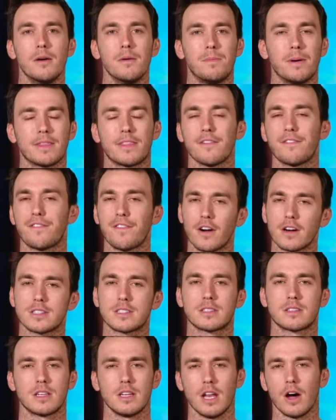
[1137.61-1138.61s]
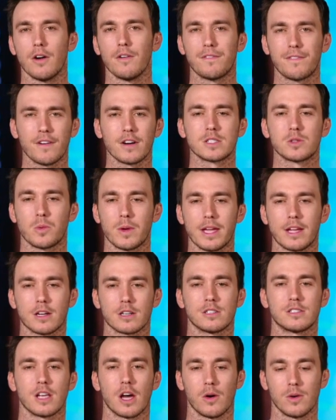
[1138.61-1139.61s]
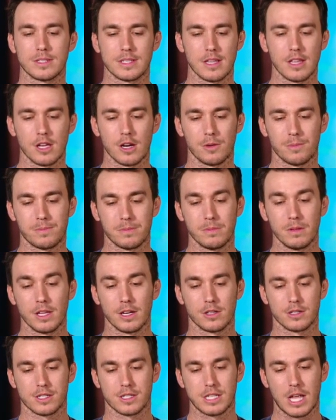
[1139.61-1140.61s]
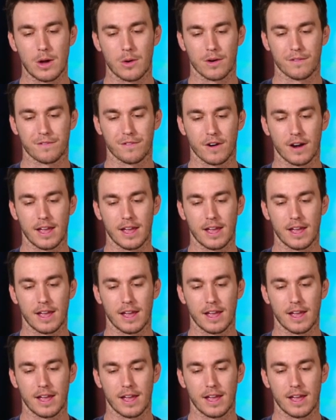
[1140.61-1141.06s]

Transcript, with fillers: but the first, you know, first week or so was a little little slower for